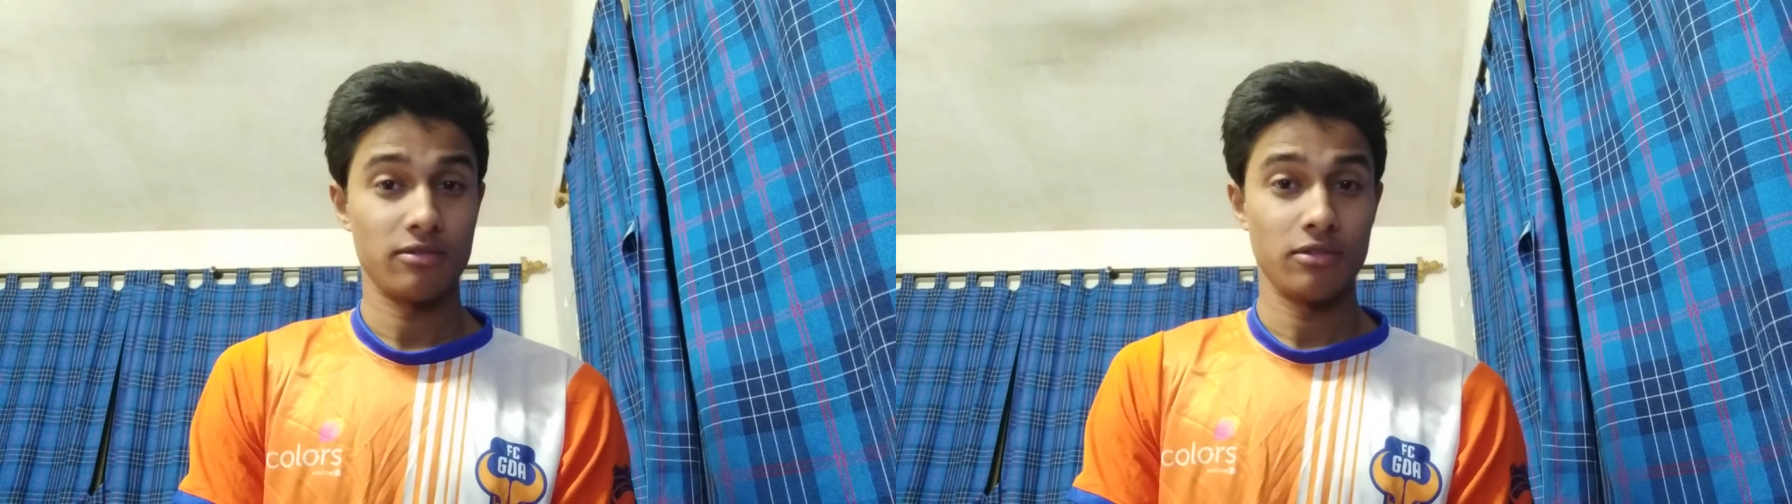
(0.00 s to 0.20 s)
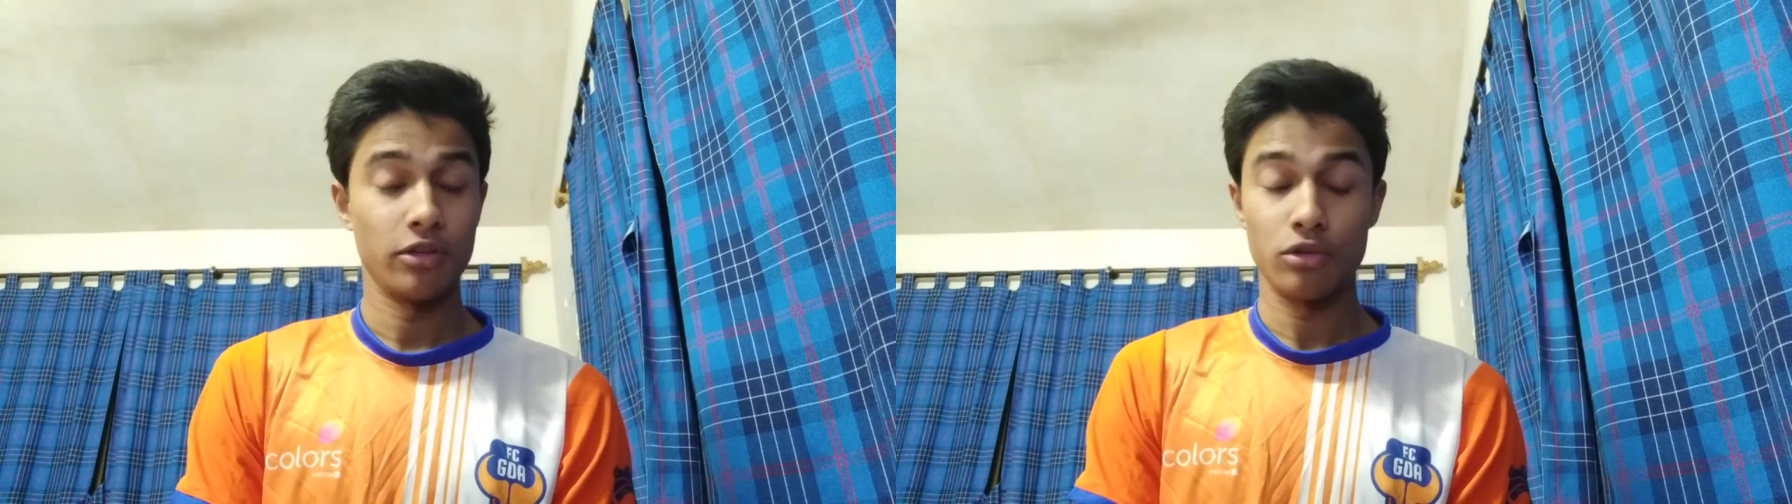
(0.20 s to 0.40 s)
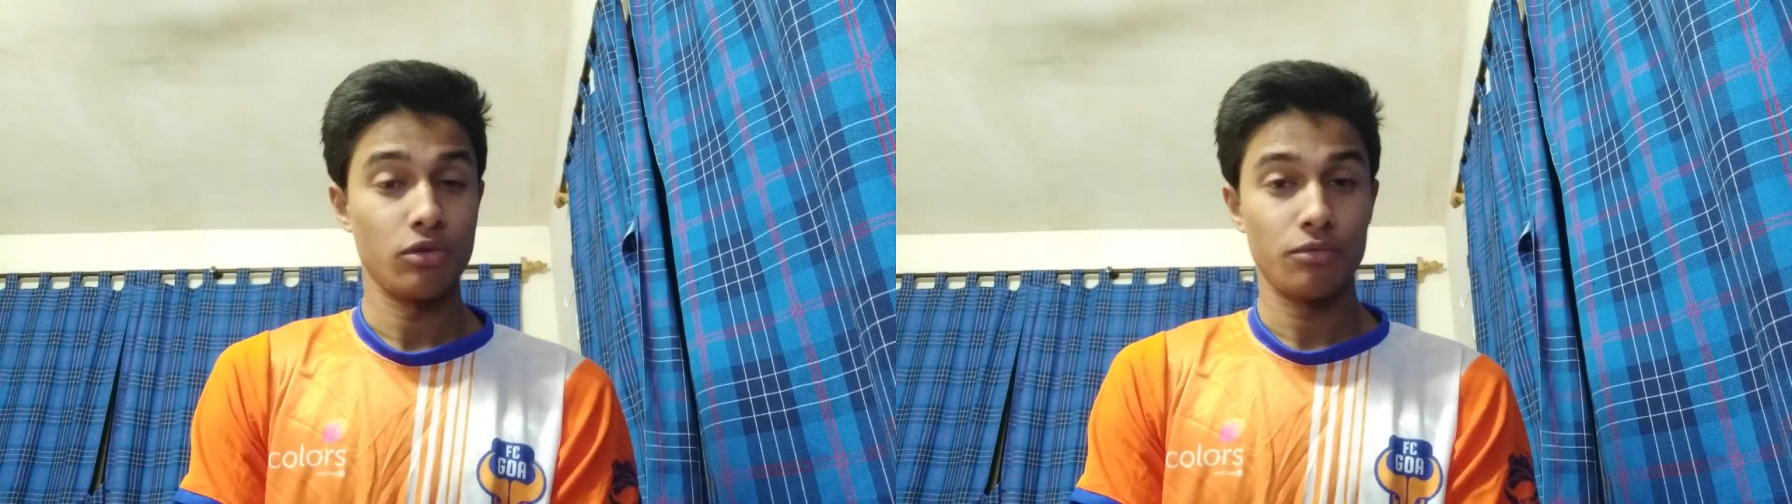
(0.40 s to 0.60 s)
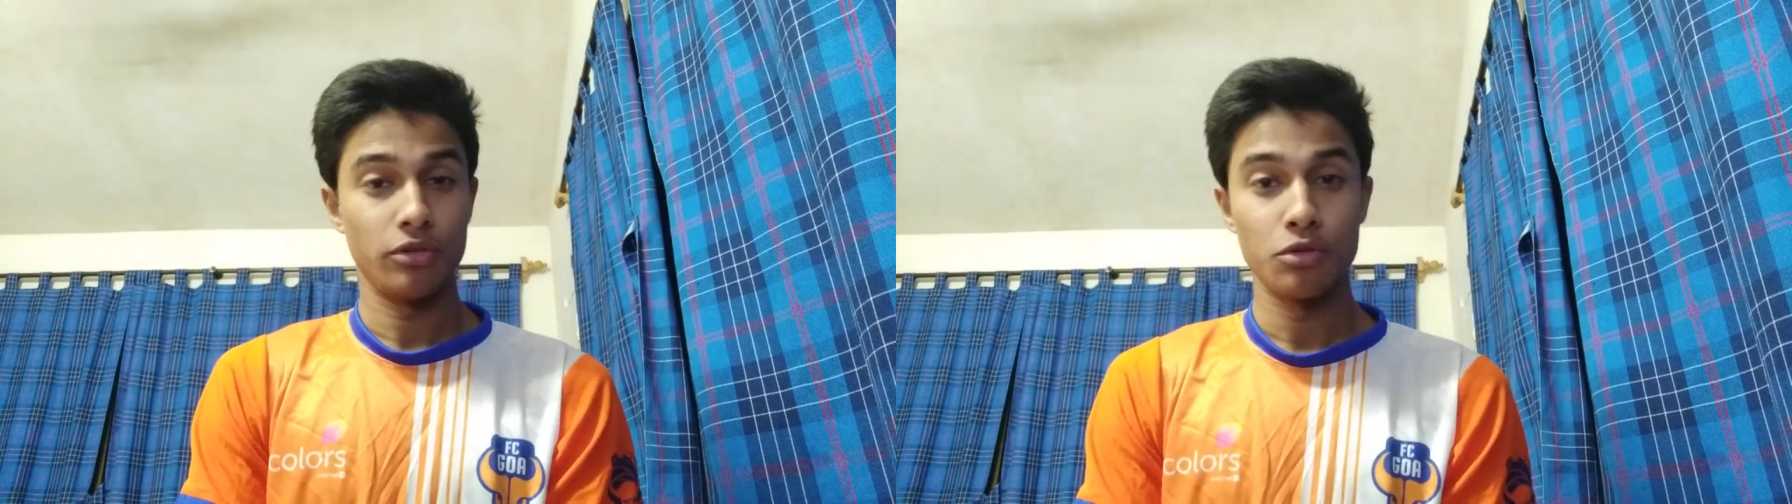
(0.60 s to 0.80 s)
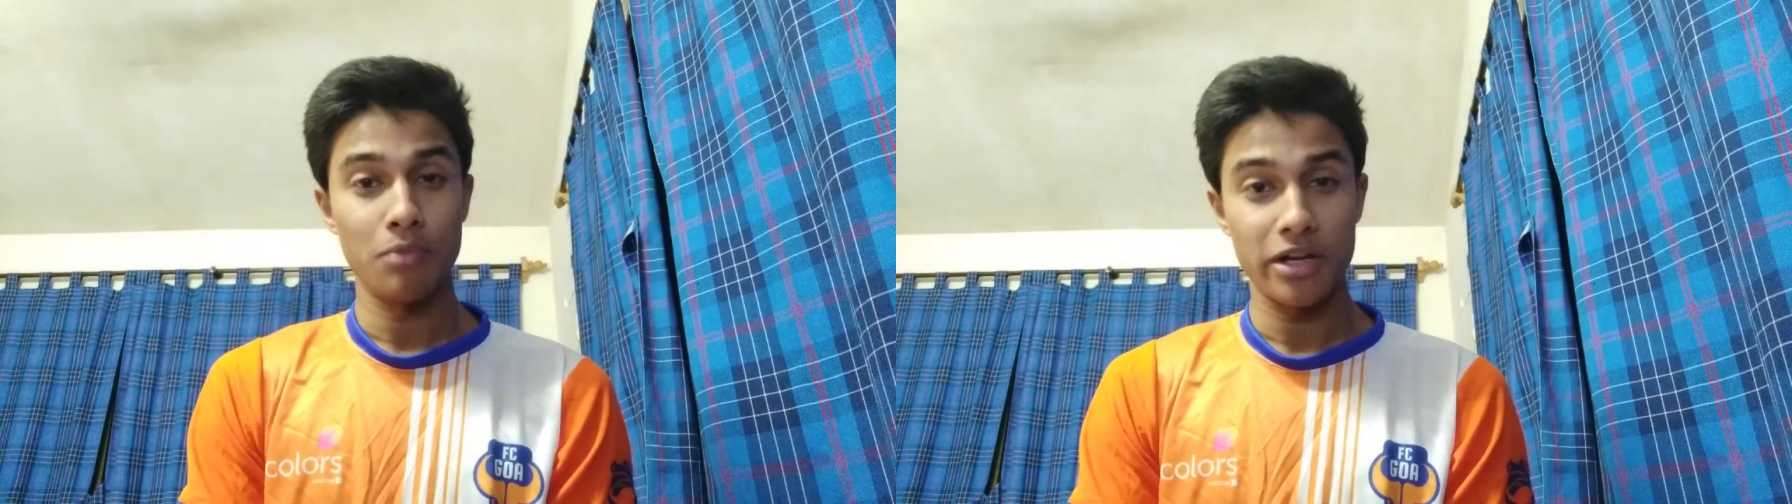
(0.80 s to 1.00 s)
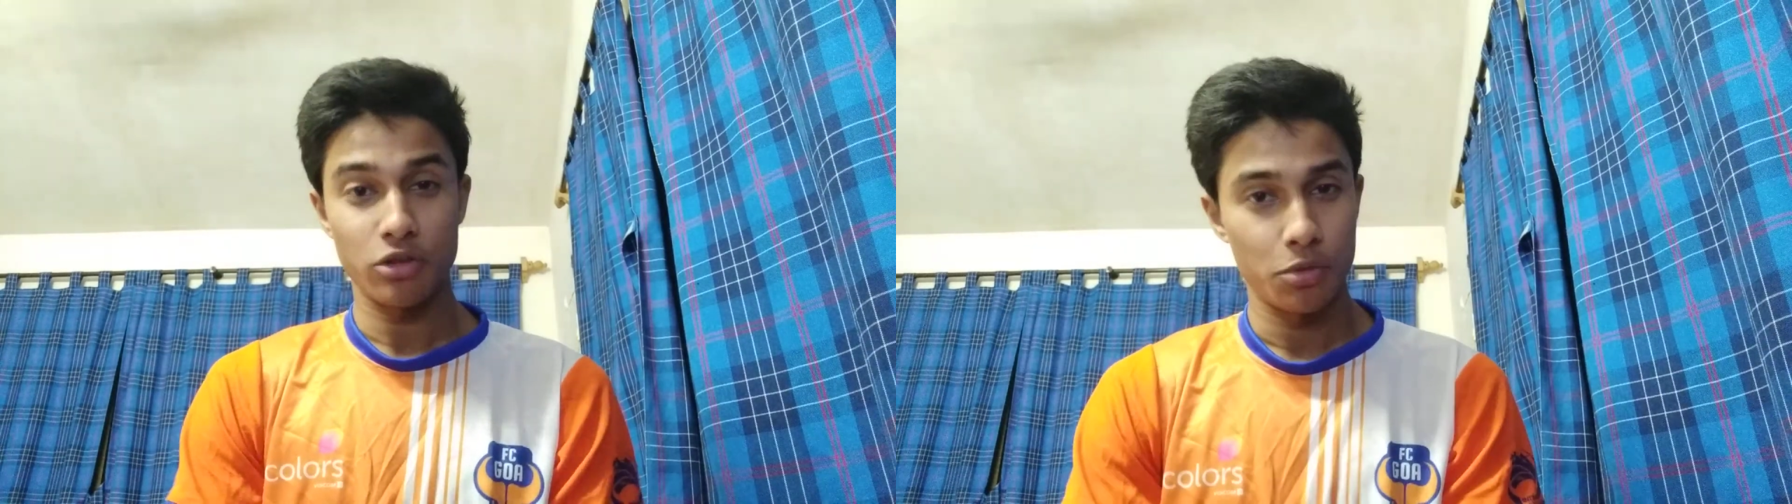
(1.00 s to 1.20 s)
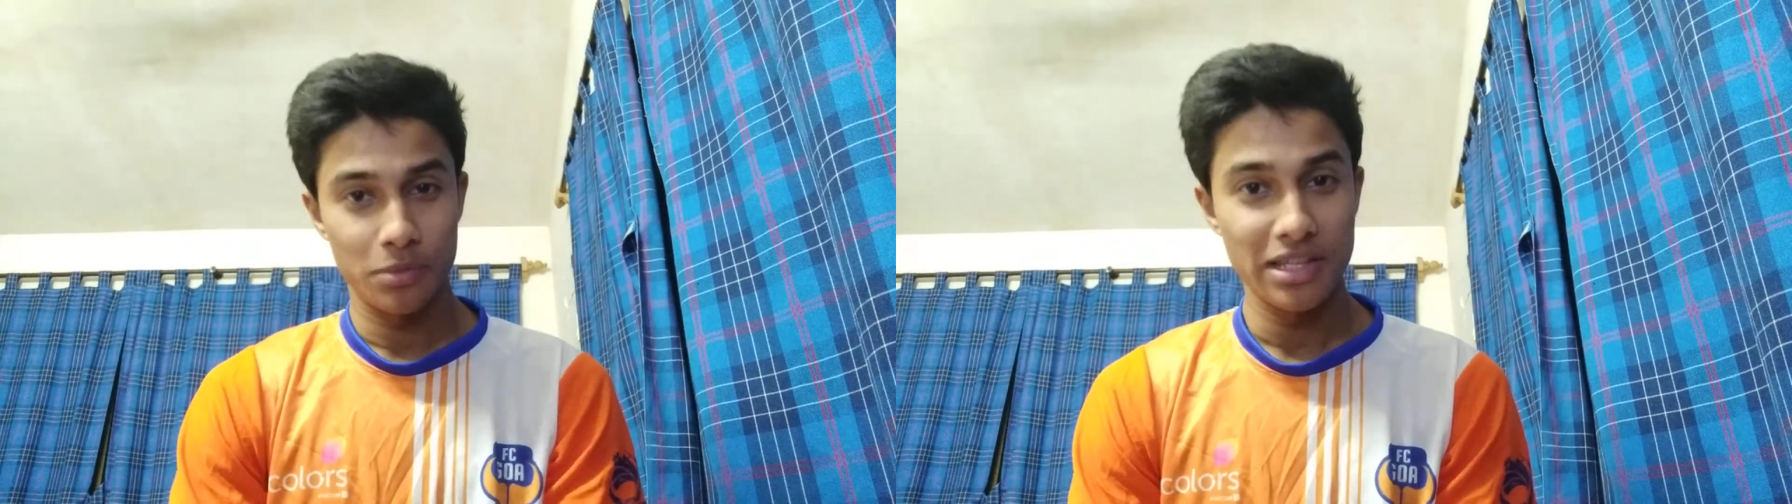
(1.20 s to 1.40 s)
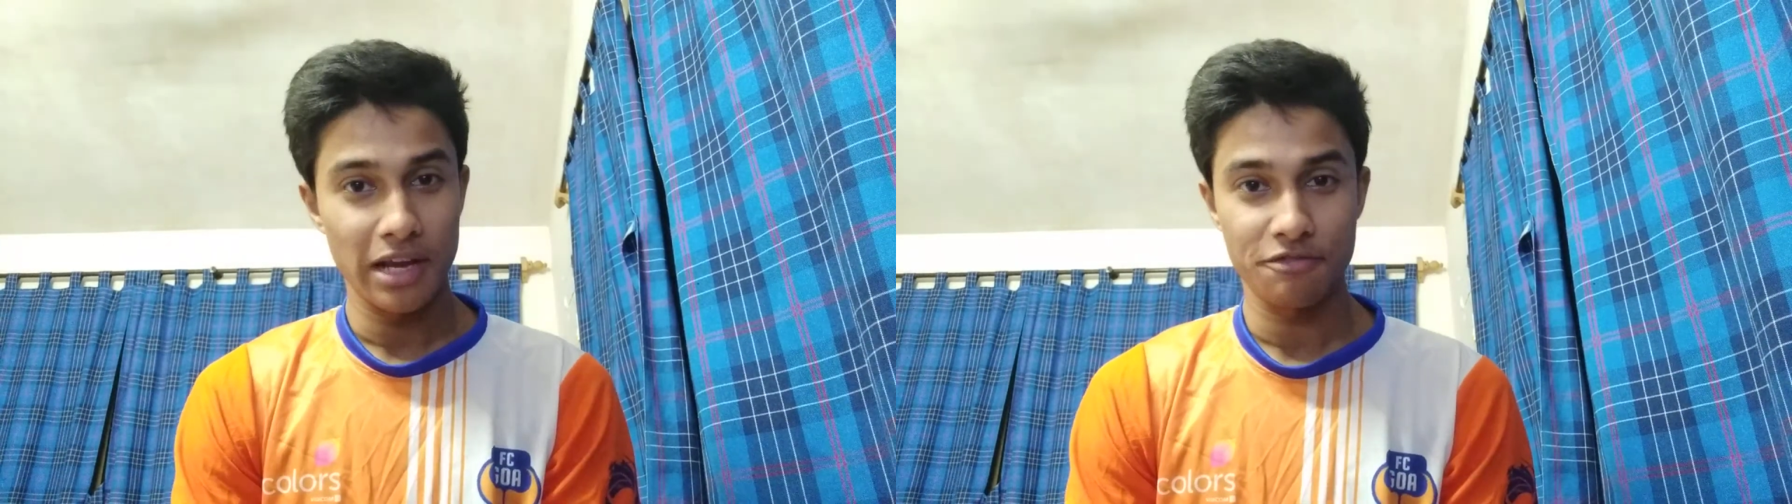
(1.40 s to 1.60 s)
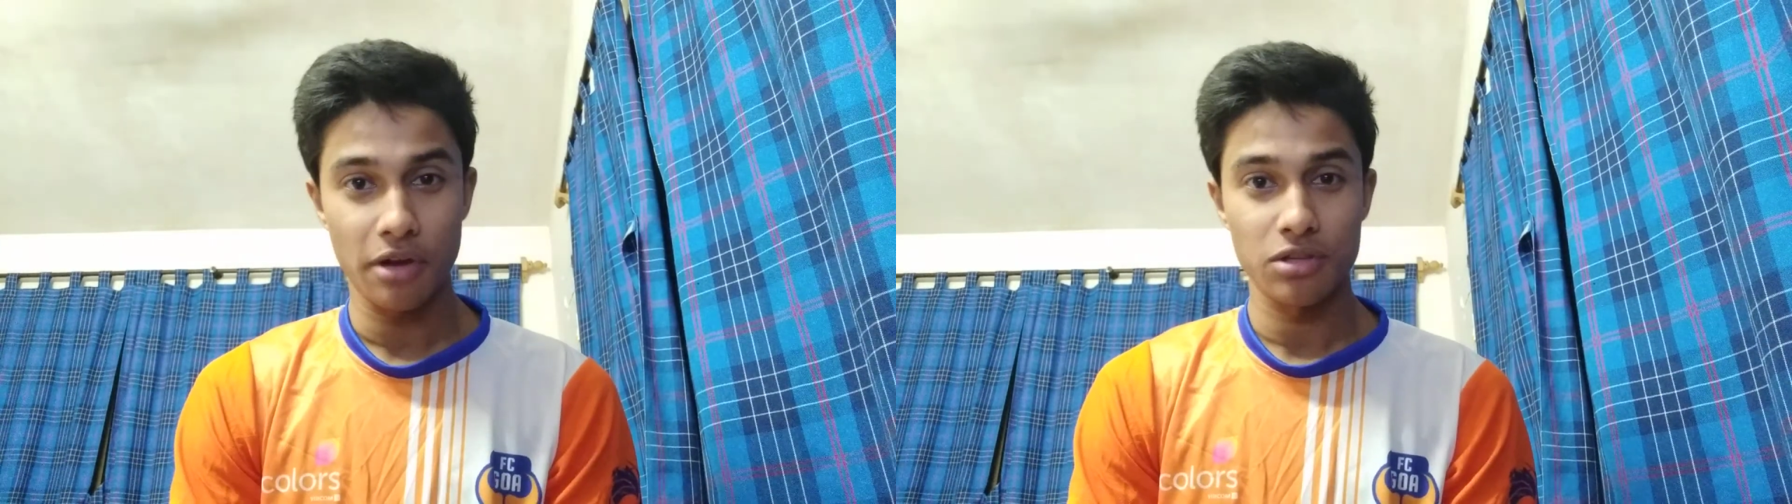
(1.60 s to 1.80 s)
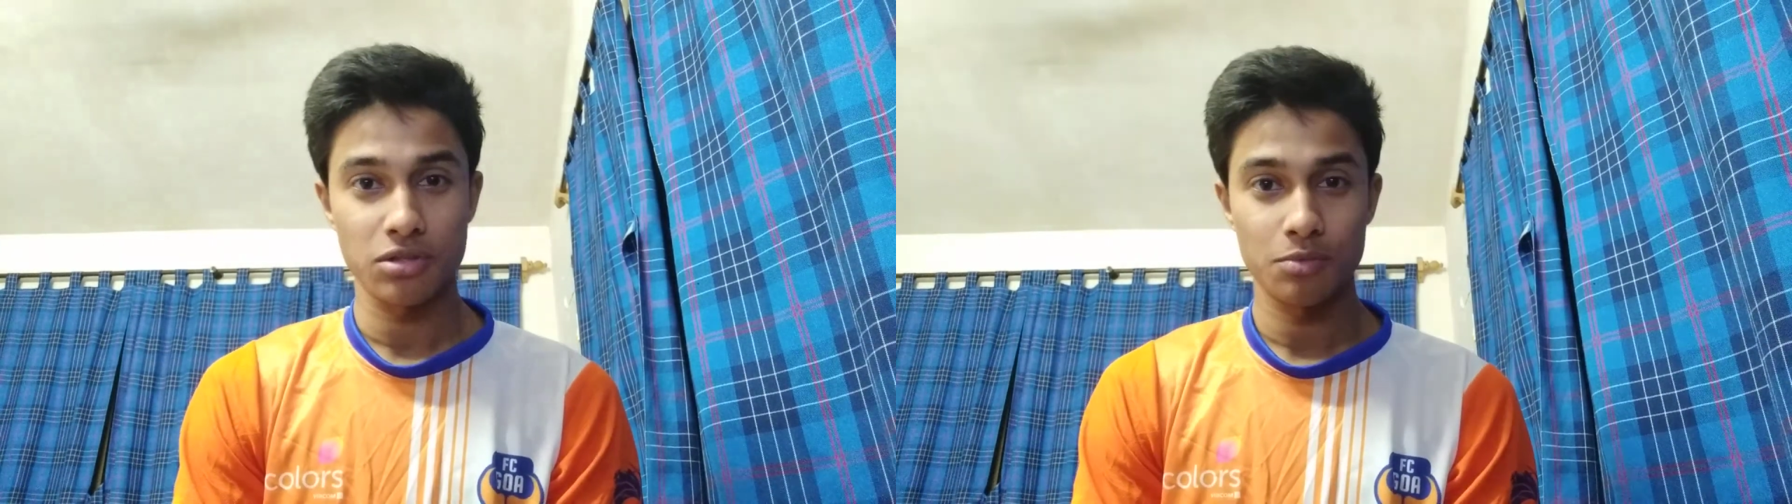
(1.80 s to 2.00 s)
you might not be that fast.